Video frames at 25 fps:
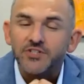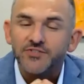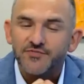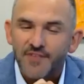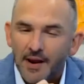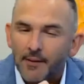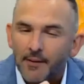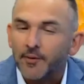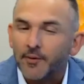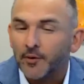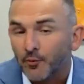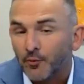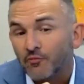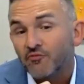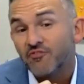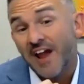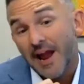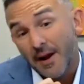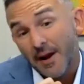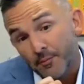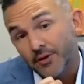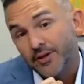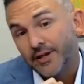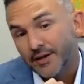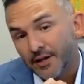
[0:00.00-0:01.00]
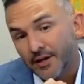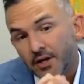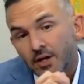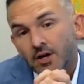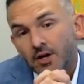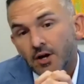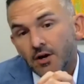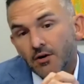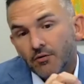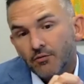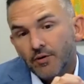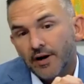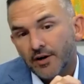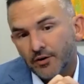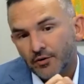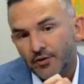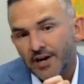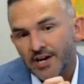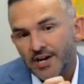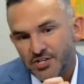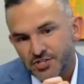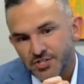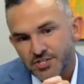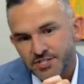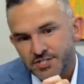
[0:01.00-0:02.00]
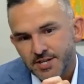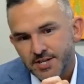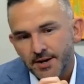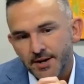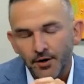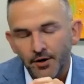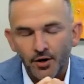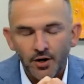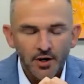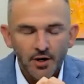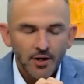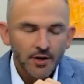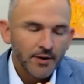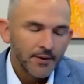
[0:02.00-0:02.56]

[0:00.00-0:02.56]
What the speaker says: family recreation center.